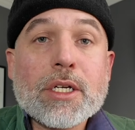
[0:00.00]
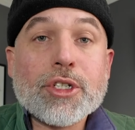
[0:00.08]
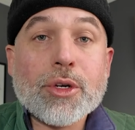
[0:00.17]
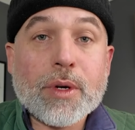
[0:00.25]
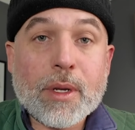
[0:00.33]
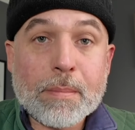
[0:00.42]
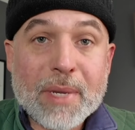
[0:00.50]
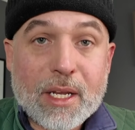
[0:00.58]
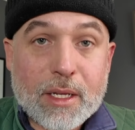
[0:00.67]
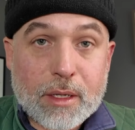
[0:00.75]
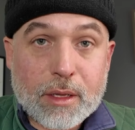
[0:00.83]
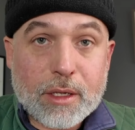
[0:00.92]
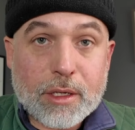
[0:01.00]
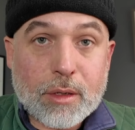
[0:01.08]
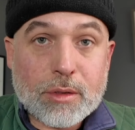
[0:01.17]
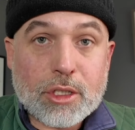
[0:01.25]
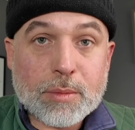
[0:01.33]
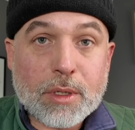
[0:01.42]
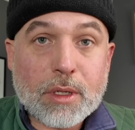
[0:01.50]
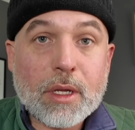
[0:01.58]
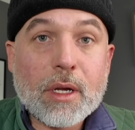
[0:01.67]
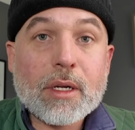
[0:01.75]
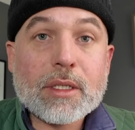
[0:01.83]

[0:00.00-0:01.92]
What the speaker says: to an immediately usable